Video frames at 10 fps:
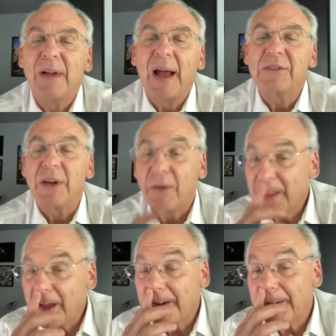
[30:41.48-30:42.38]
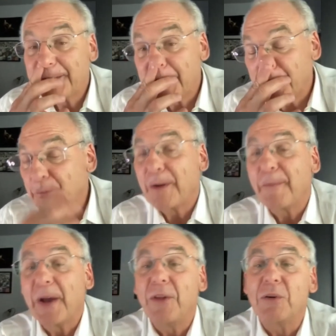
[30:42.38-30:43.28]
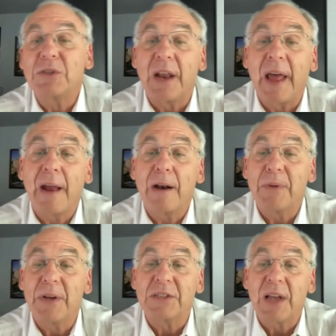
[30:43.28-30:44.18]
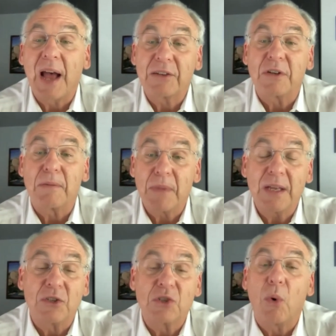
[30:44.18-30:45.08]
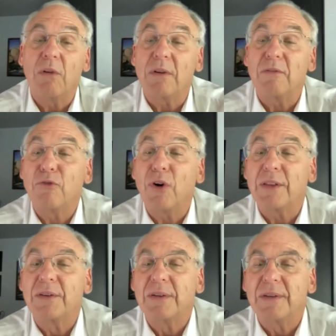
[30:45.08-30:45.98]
Actually, well, now I see in one of my notes that Oedipus actually means swollen foot,